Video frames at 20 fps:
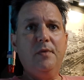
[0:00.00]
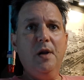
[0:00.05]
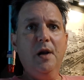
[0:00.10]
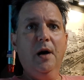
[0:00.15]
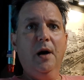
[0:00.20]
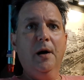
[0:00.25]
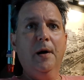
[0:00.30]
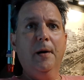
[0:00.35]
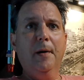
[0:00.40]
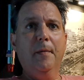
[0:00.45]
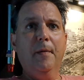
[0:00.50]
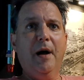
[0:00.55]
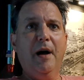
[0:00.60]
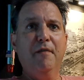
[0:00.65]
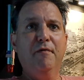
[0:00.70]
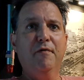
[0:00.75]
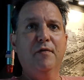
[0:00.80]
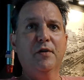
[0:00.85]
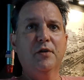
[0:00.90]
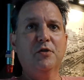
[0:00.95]

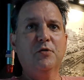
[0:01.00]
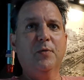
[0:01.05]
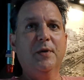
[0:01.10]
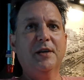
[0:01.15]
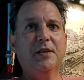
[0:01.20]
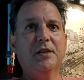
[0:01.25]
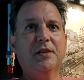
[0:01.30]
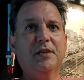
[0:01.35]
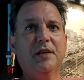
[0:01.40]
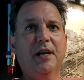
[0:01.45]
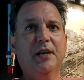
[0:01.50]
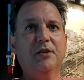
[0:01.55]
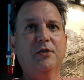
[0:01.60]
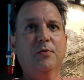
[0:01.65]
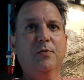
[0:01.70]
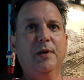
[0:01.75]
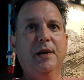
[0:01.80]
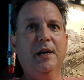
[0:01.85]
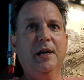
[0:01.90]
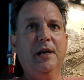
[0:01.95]
I first went to
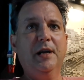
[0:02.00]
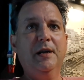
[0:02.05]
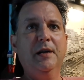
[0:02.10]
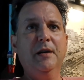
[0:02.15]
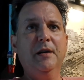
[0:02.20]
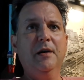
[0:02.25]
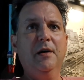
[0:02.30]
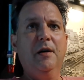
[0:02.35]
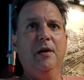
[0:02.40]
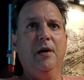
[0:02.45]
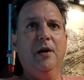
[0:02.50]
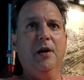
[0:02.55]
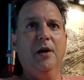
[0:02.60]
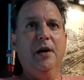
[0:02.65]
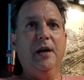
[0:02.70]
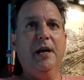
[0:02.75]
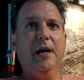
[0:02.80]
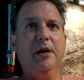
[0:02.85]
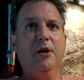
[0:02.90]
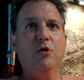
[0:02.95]
Santorini
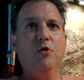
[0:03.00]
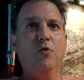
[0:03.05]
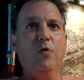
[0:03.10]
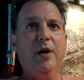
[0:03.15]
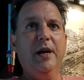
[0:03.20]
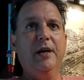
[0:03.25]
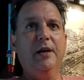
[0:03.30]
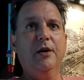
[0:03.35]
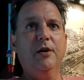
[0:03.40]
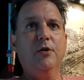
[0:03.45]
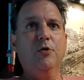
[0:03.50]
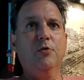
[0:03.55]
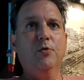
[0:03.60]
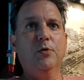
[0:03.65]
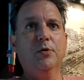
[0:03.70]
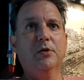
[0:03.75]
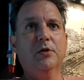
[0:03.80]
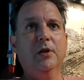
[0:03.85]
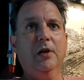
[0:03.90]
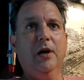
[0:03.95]
on a Greek
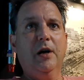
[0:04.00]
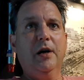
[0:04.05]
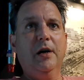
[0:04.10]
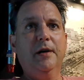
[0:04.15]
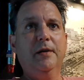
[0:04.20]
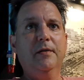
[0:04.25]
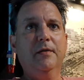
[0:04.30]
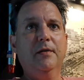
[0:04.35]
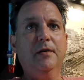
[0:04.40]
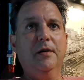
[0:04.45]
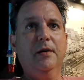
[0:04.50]
cruise line,